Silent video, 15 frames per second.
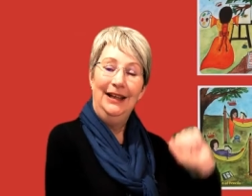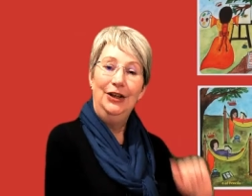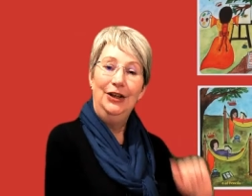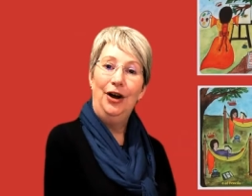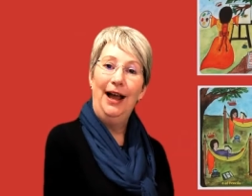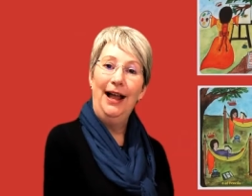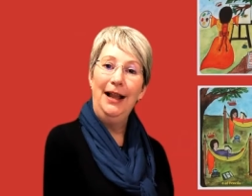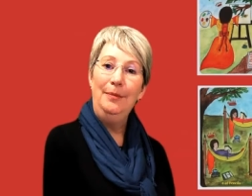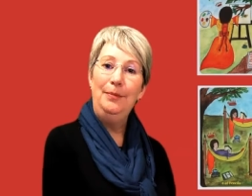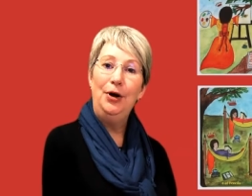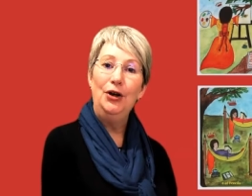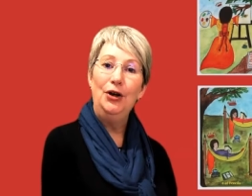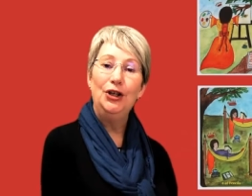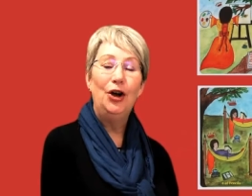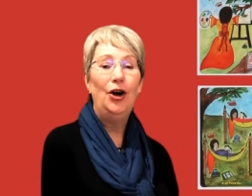Your help
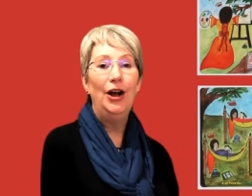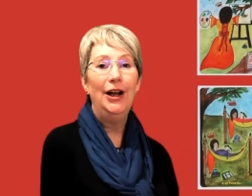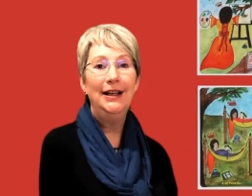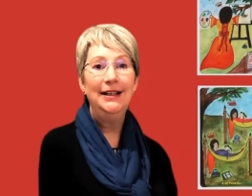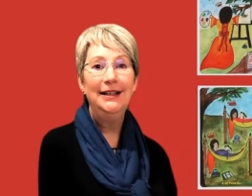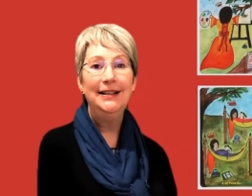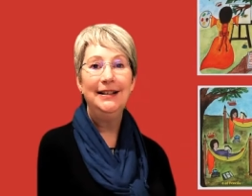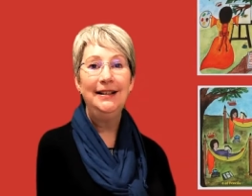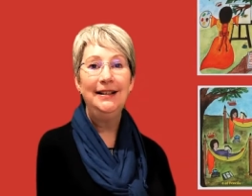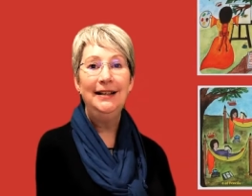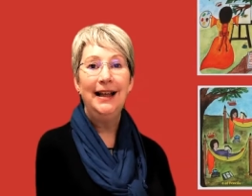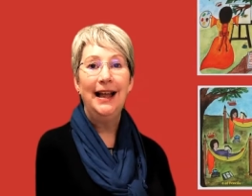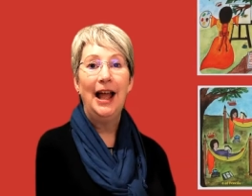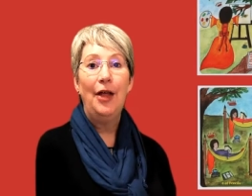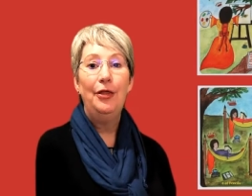or your hurdle,
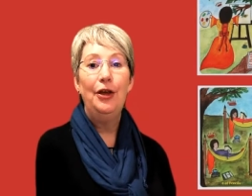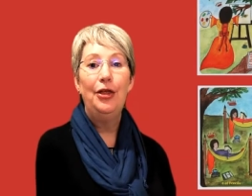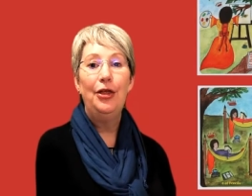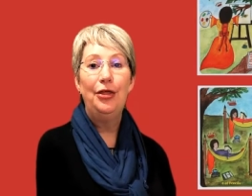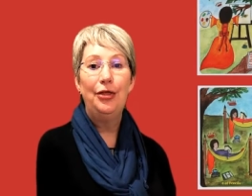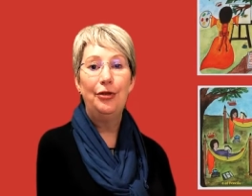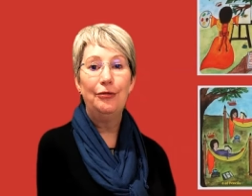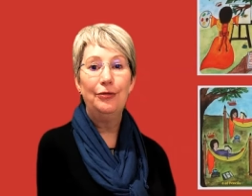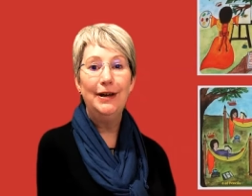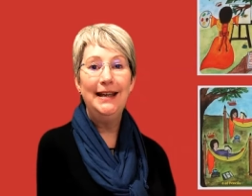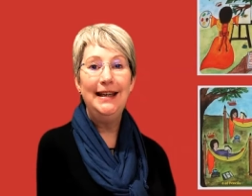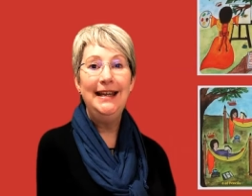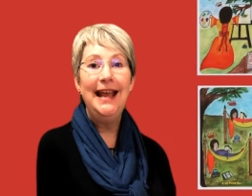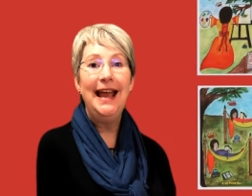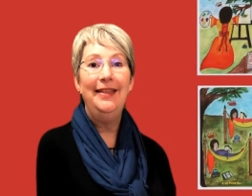the
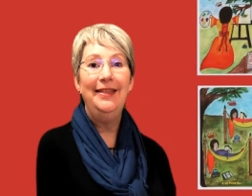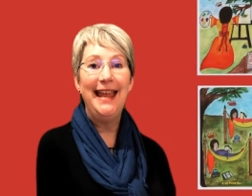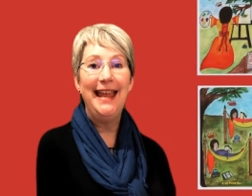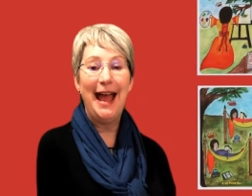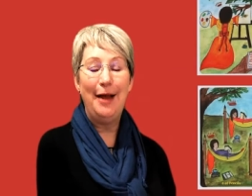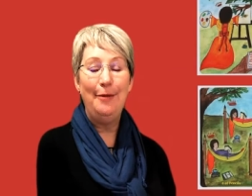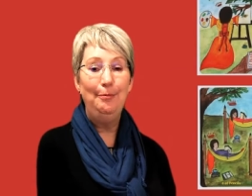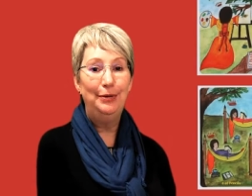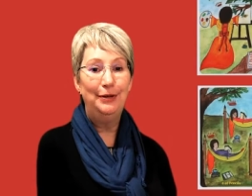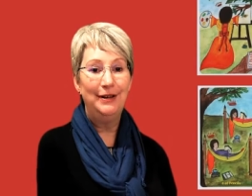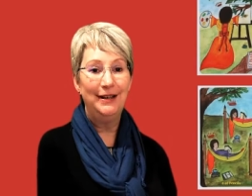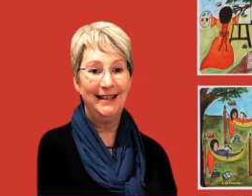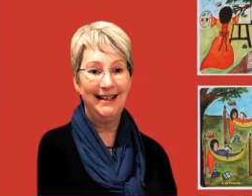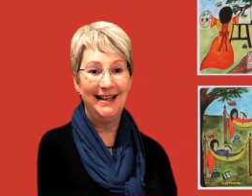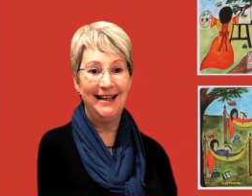three, the
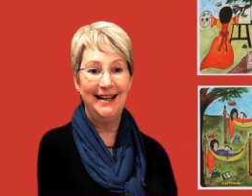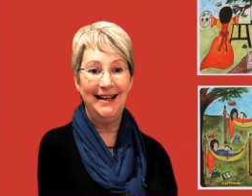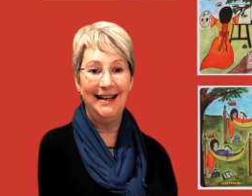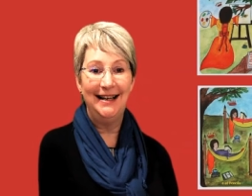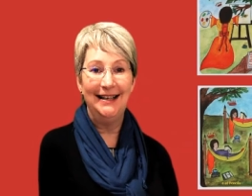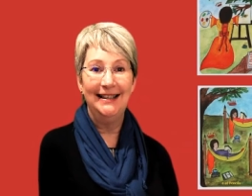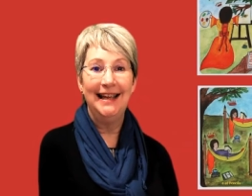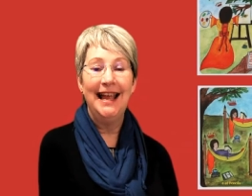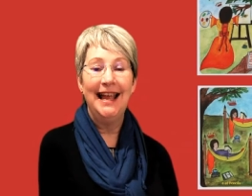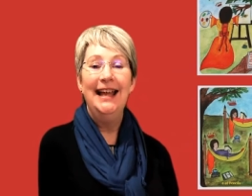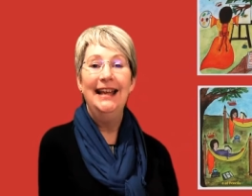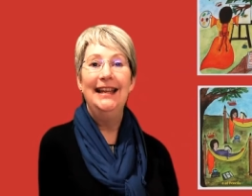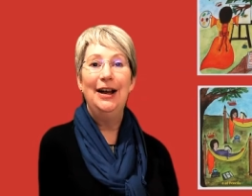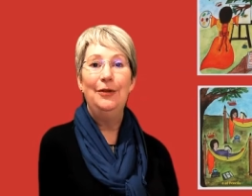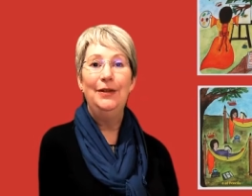Empress card.
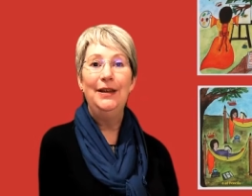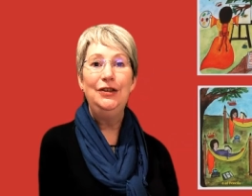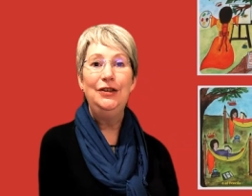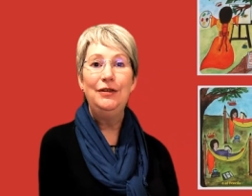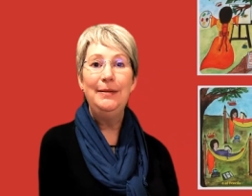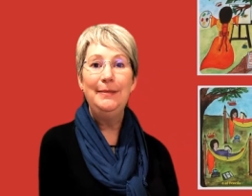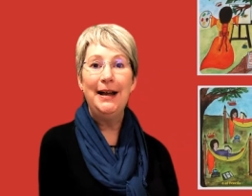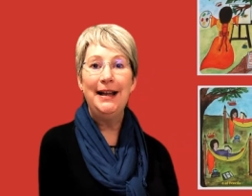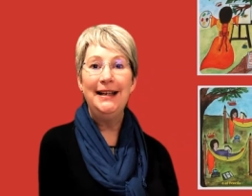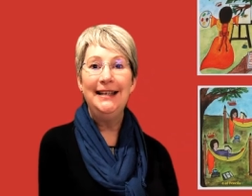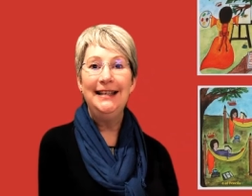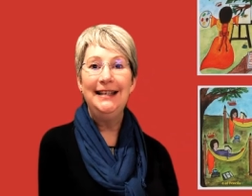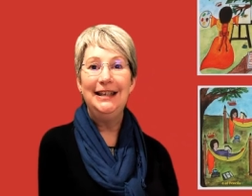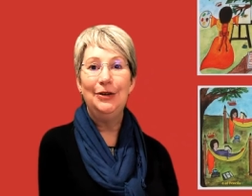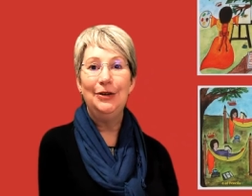Now this
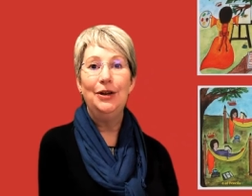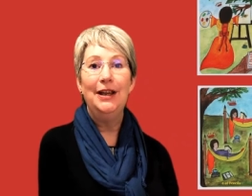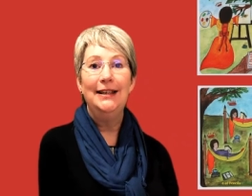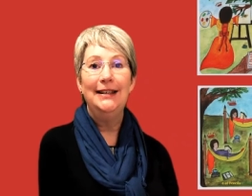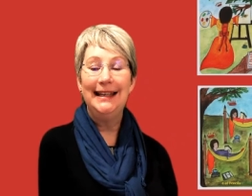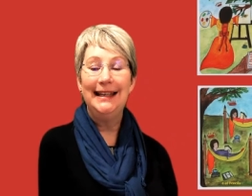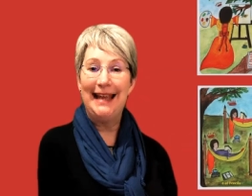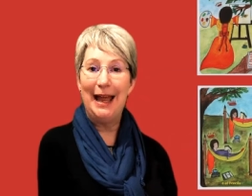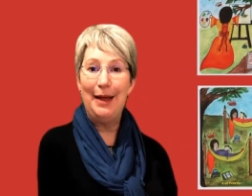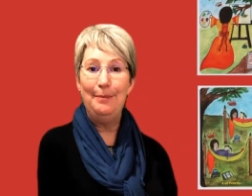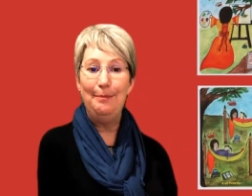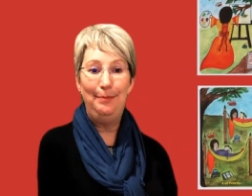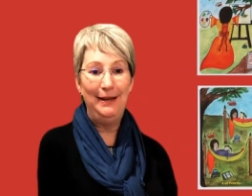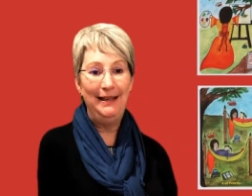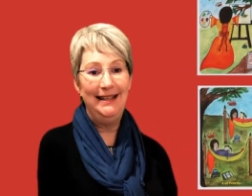reminds you to
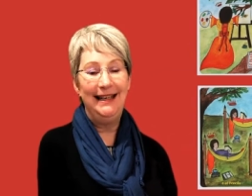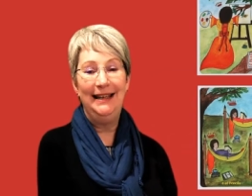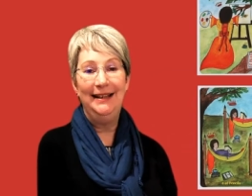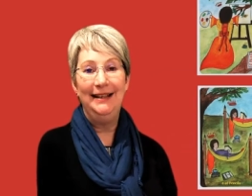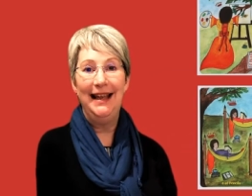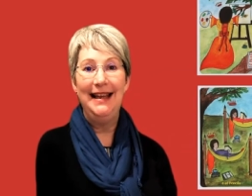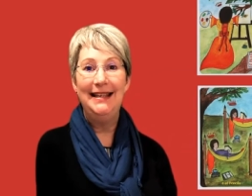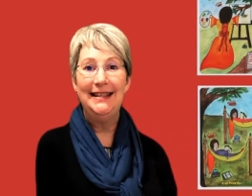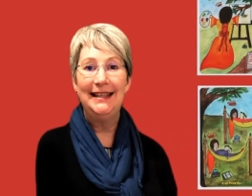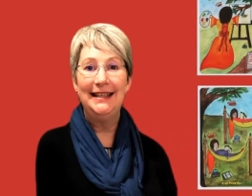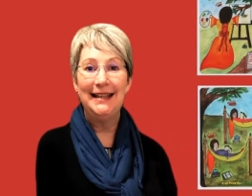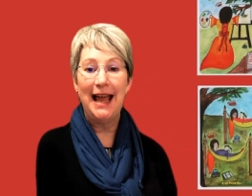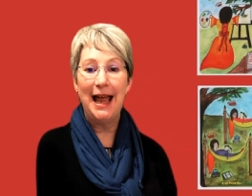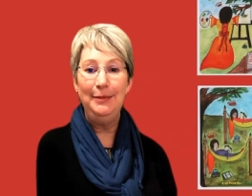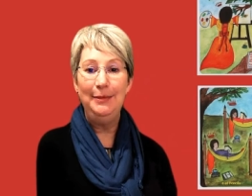get busy. It's the
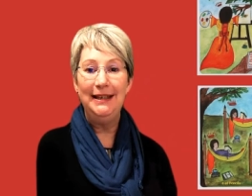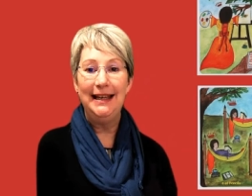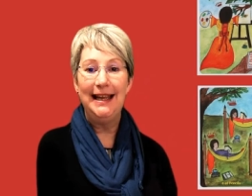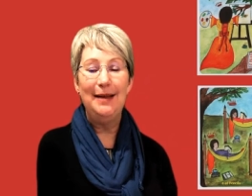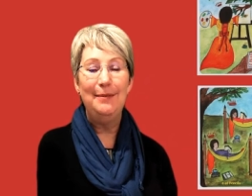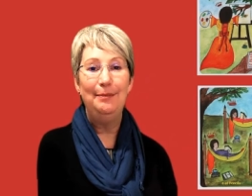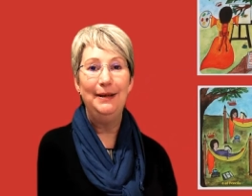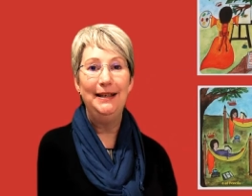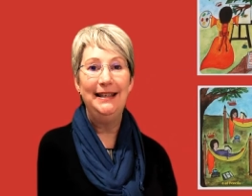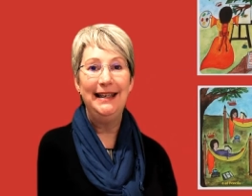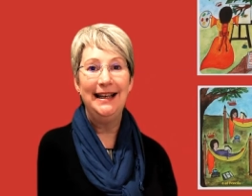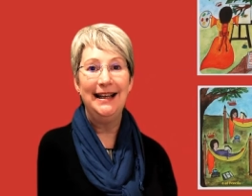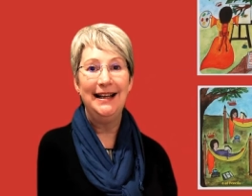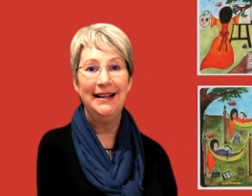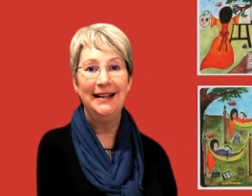time to get
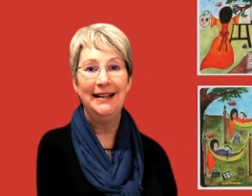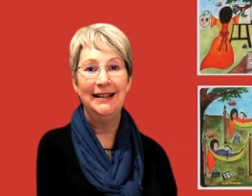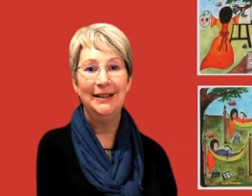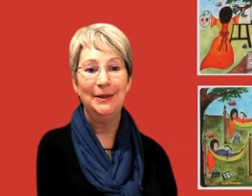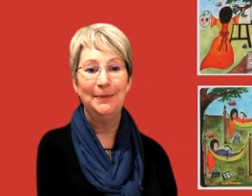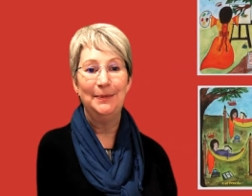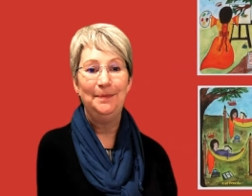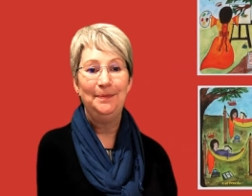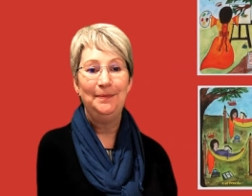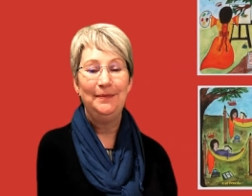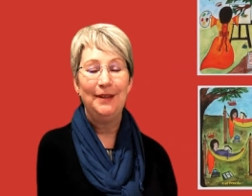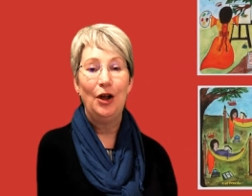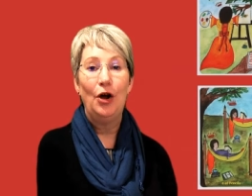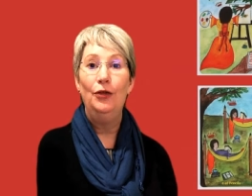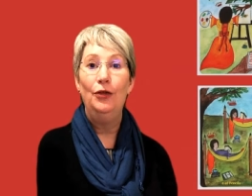busy card
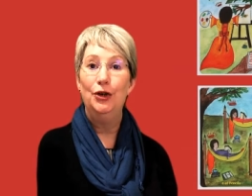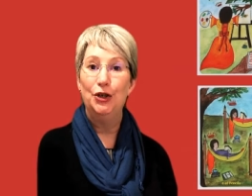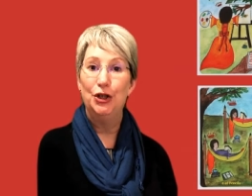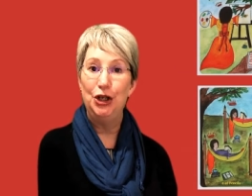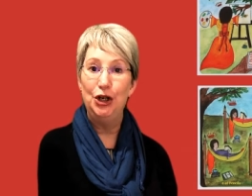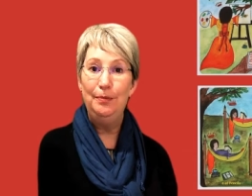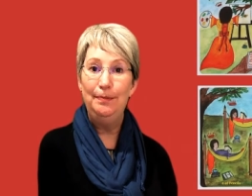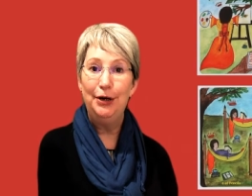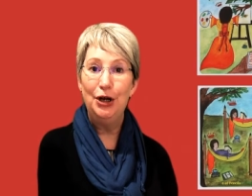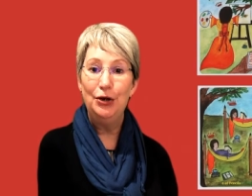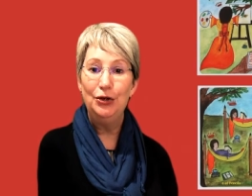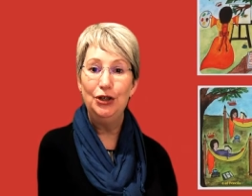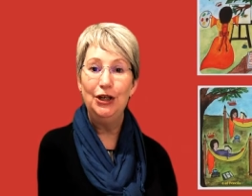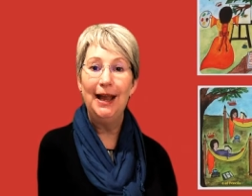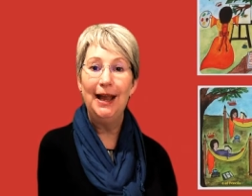on those new
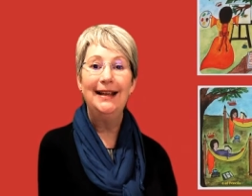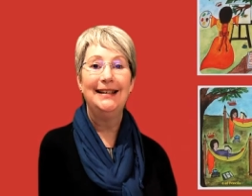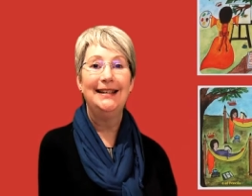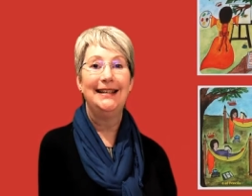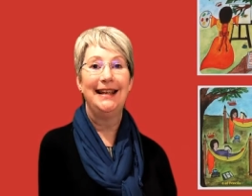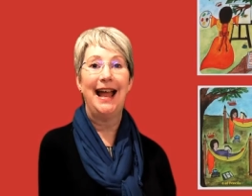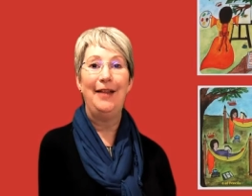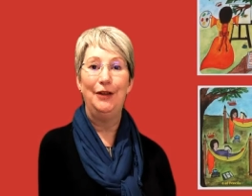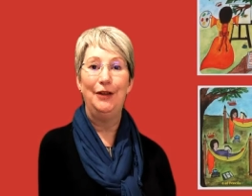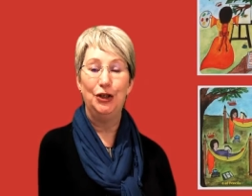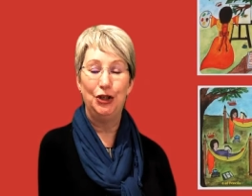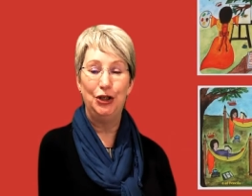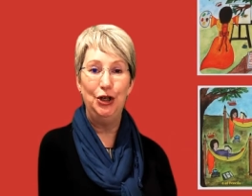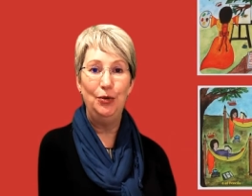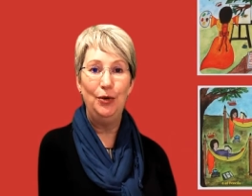projects and
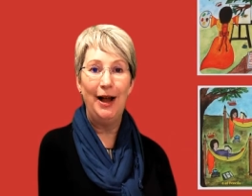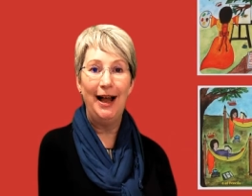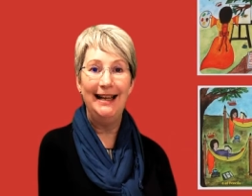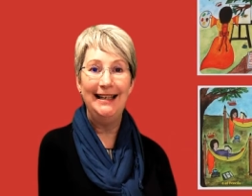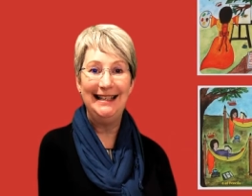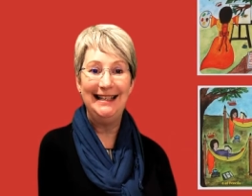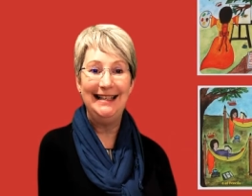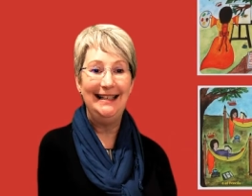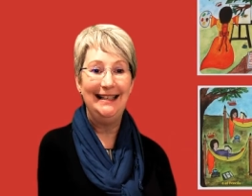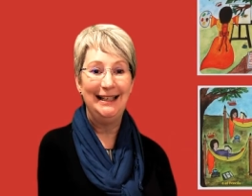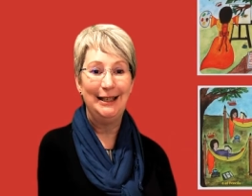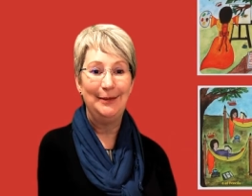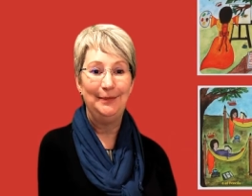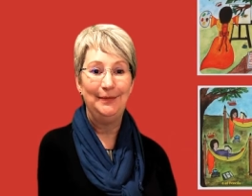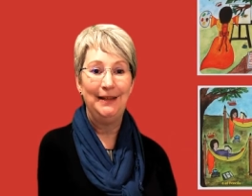those new
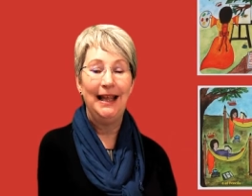ideas.